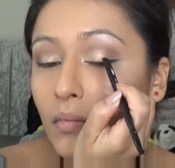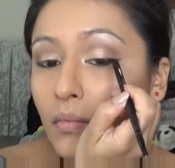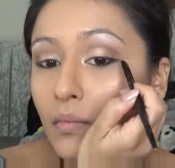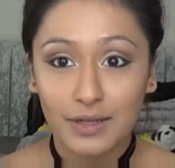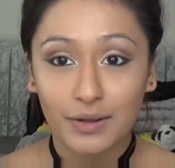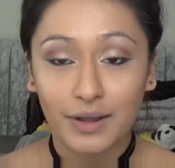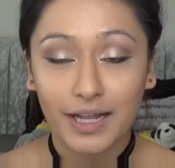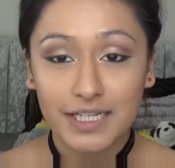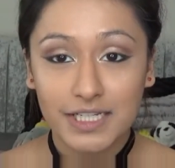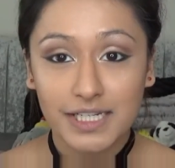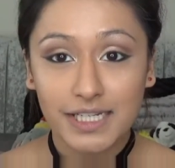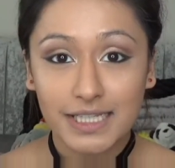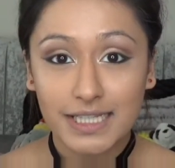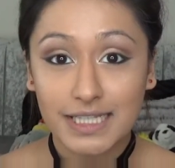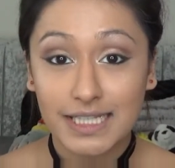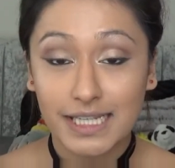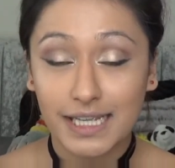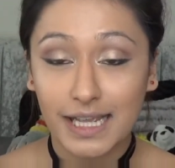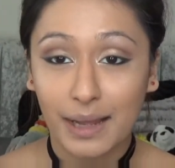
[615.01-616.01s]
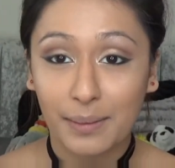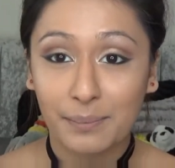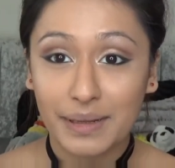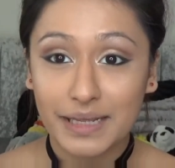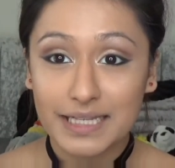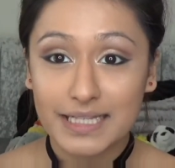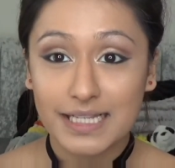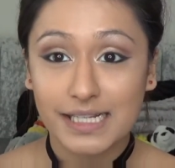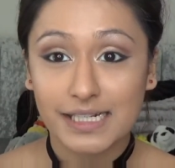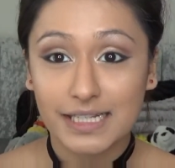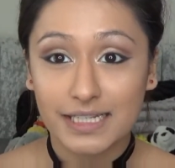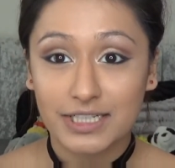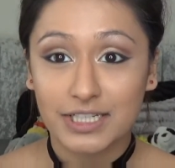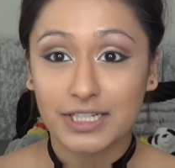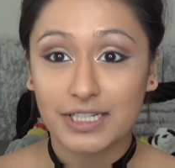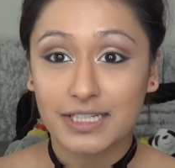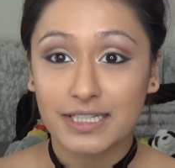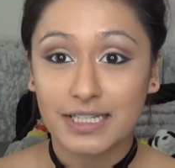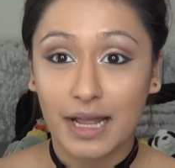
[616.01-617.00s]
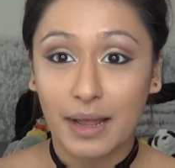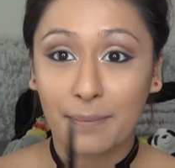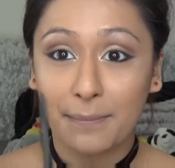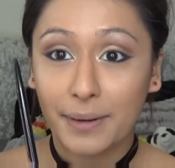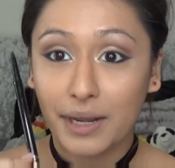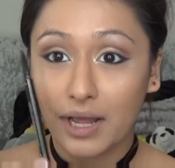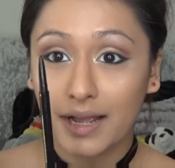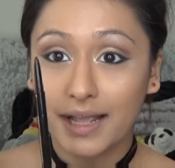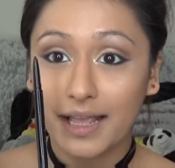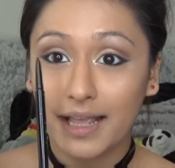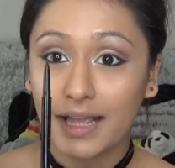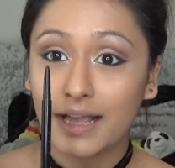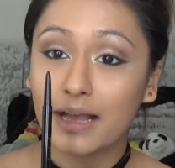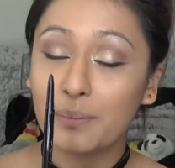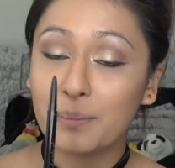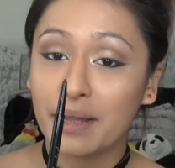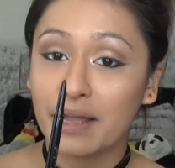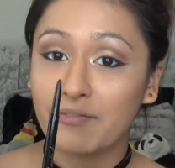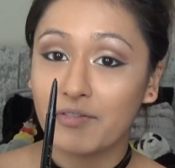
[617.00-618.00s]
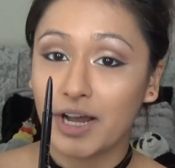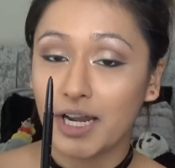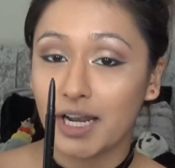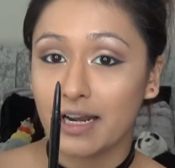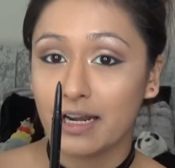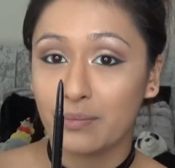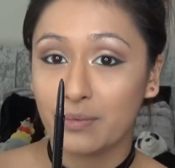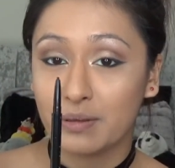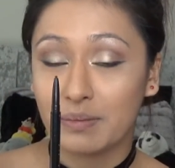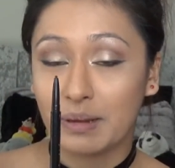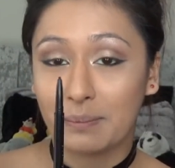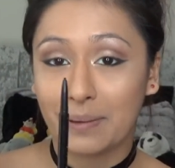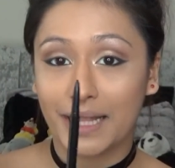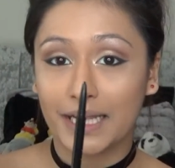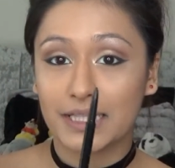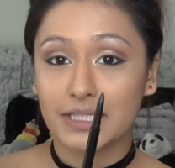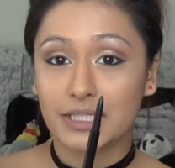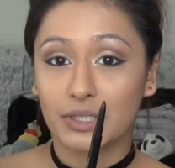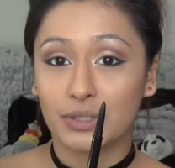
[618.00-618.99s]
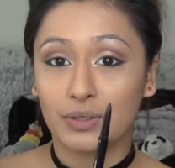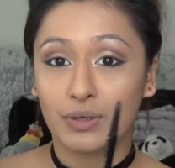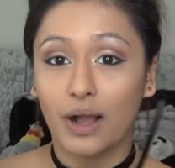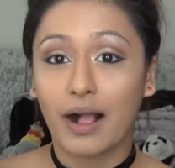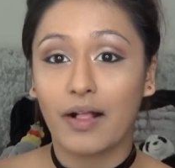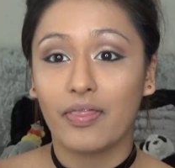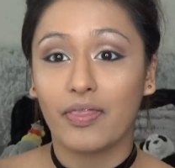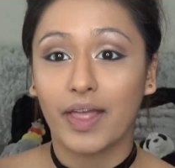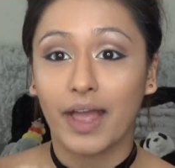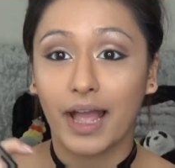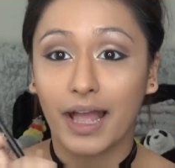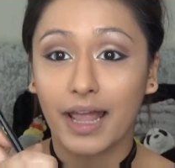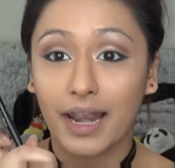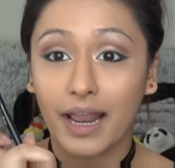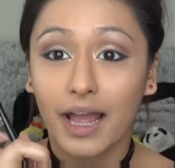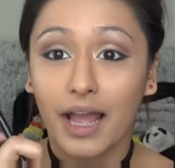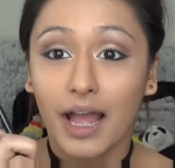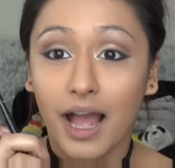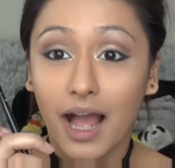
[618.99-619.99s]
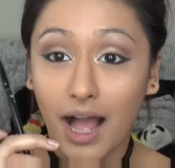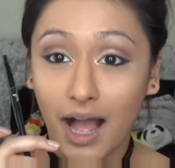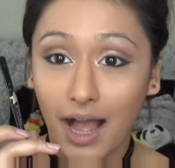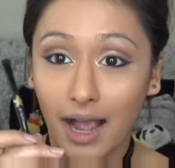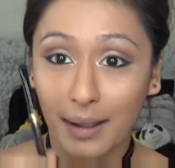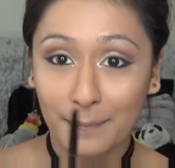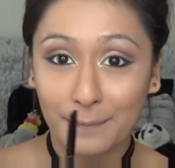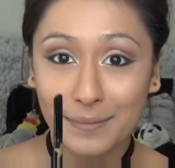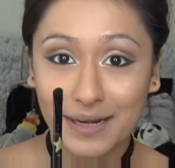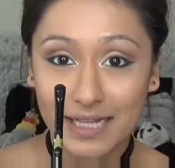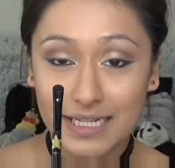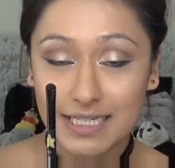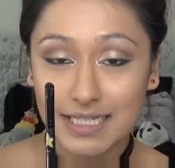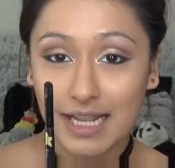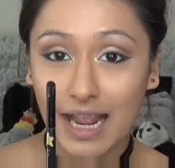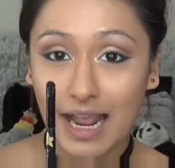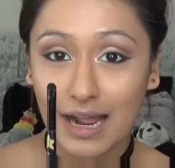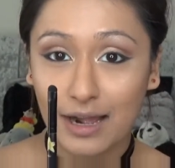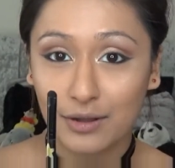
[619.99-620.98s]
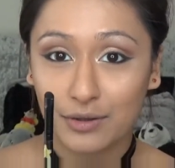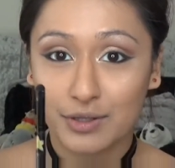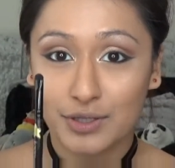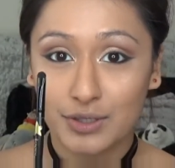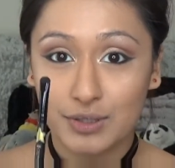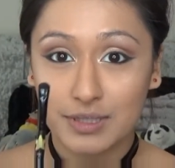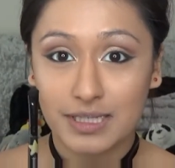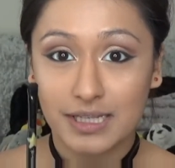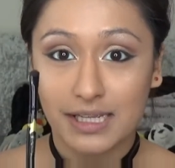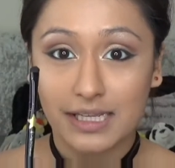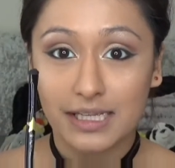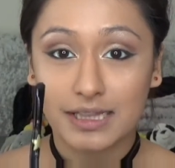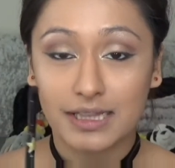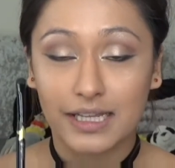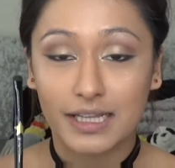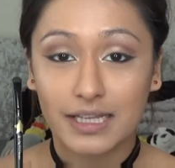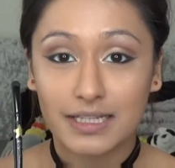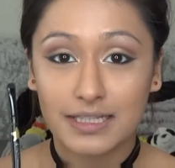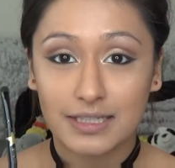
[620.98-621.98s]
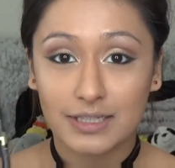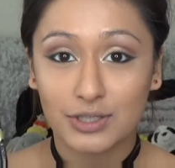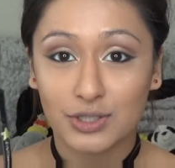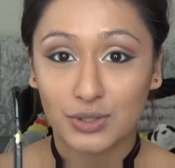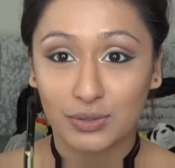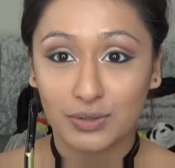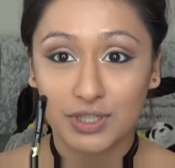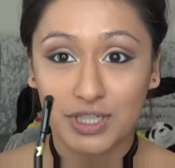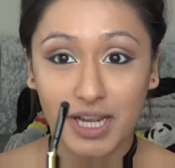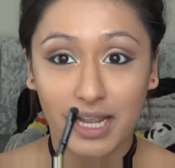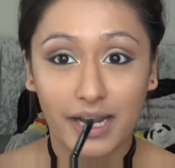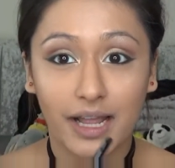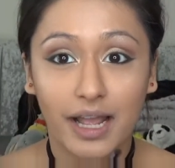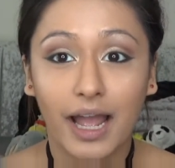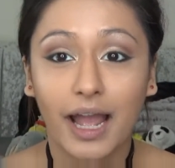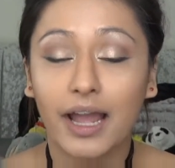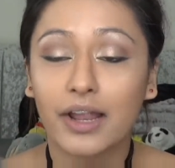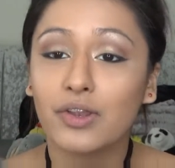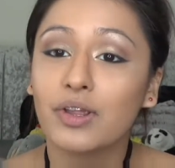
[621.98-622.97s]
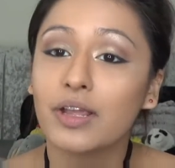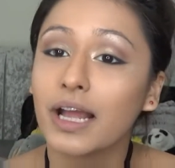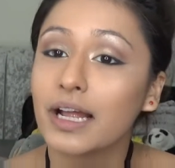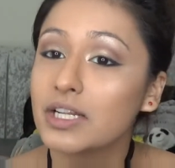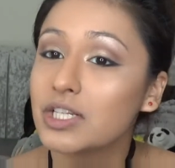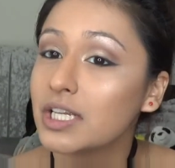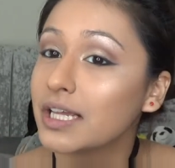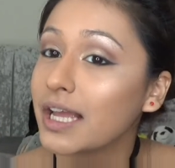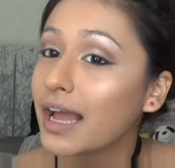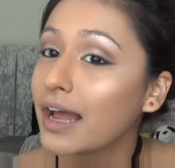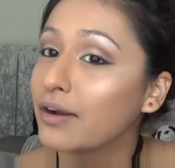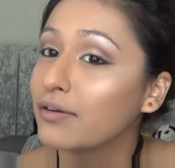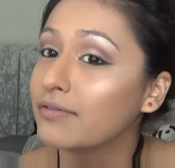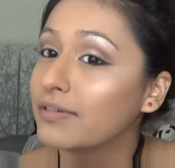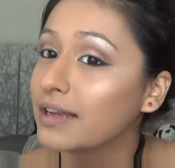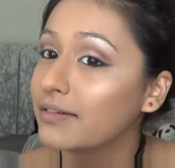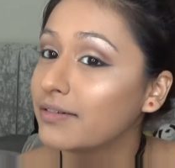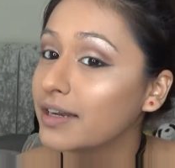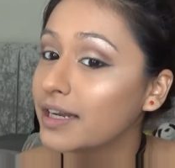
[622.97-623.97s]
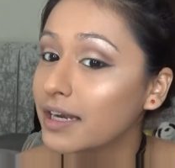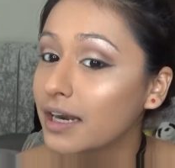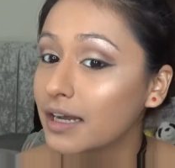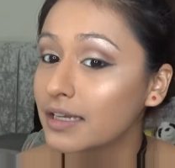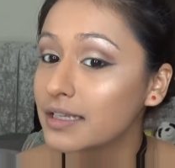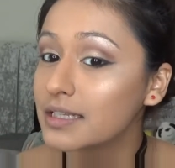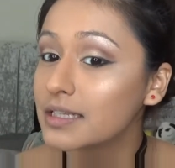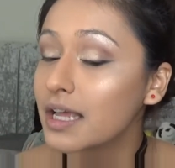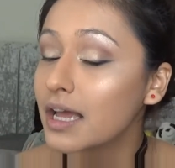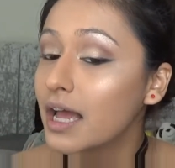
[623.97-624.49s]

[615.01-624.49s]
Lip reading: So as you can see, I'm basically just applying a bit of eyeliner with my pencil, and then I'm blending it out using this short shader, and you get to get a really nice